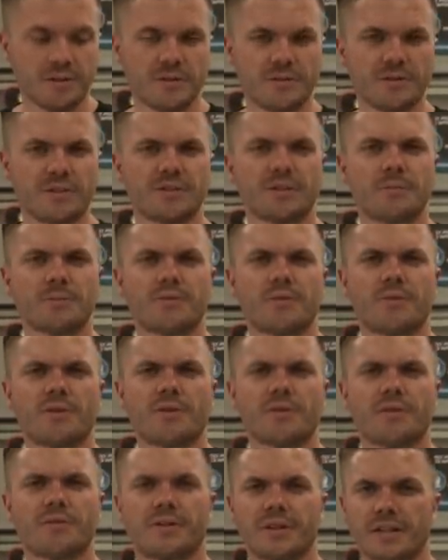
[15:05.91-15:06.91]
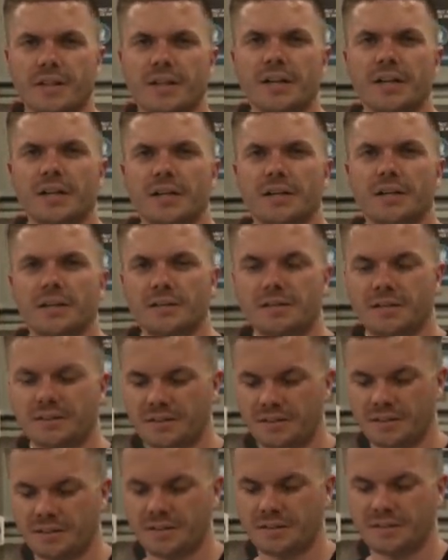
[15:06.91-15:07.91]
You've used it before on a Fairlane. Yeah, it's all
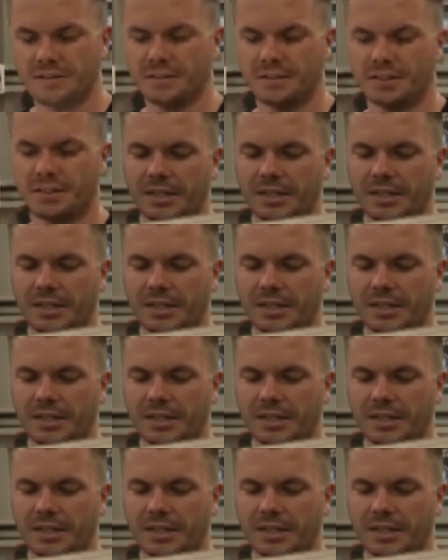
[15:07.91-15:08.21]
on the Fairlane.